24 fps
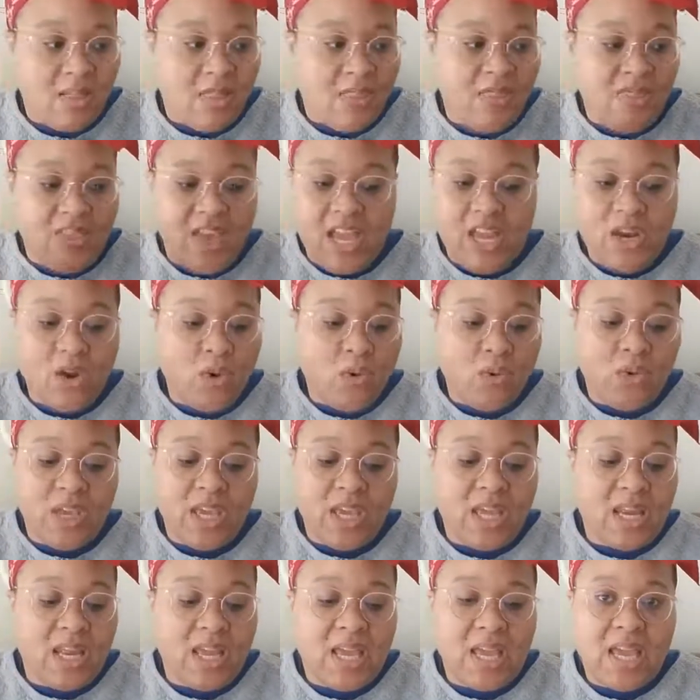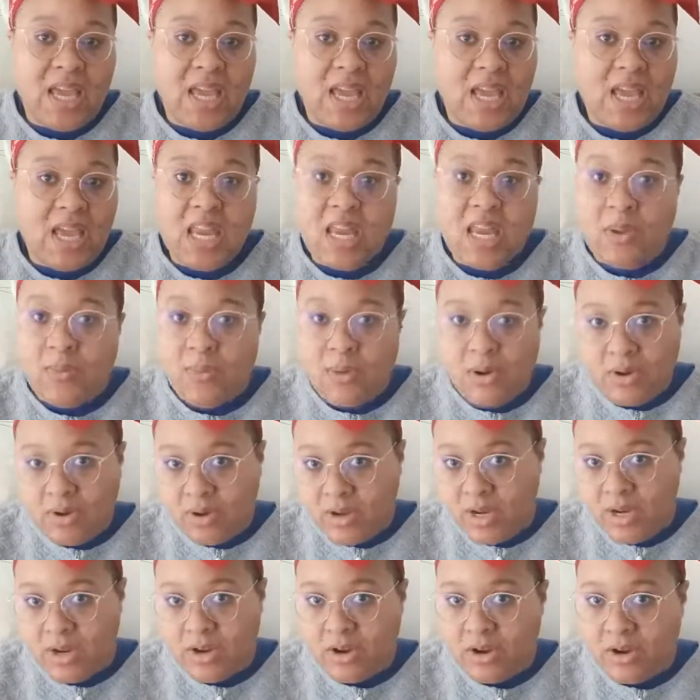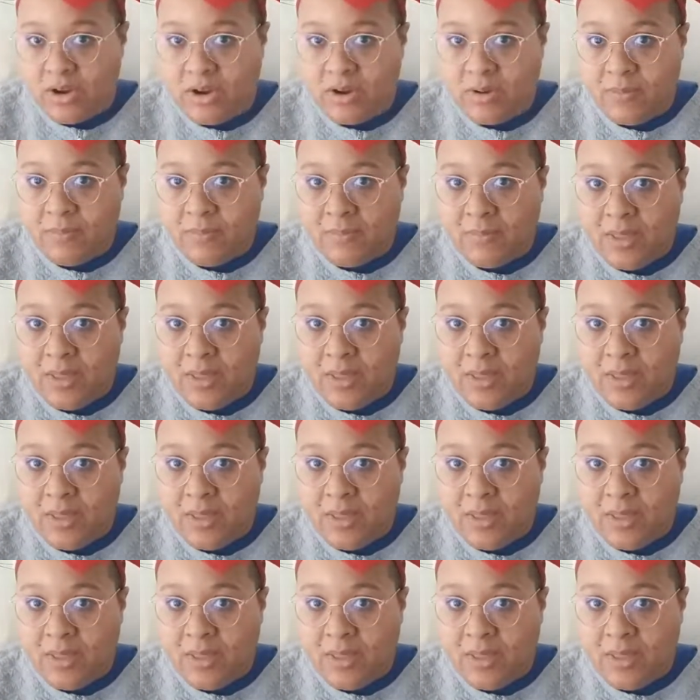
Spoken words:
they don't get anywhere near